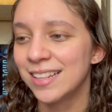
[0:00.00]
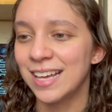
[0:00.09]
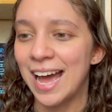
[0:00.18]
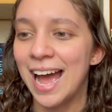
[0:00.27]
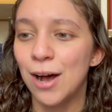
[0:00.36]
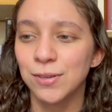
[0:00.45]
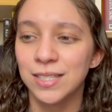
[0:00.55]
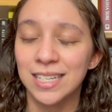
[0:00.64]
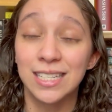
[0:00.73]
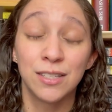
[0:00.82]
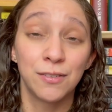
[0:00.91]
The house
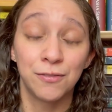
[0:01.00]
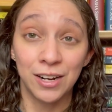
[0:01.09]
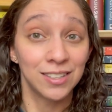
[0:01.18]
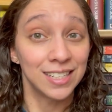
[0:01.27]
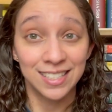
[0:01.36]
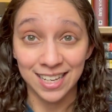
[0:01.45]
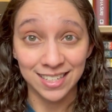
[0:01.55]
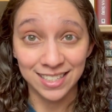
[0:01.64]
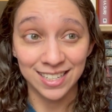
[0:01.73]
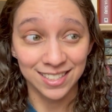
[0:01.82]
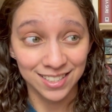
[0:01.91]
is fairly
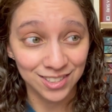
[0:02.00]
sentient,